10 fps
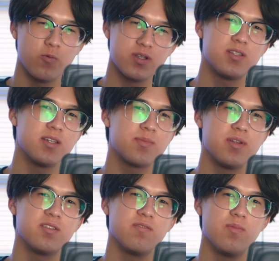was the
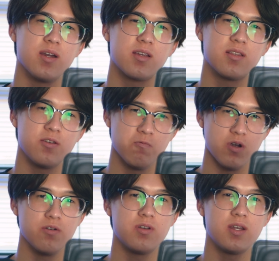expensive mic, the
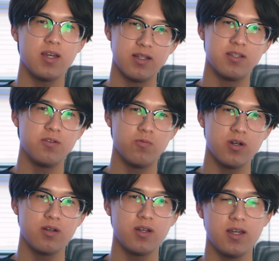Rode
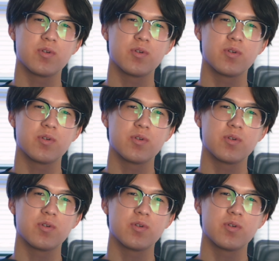NT-1.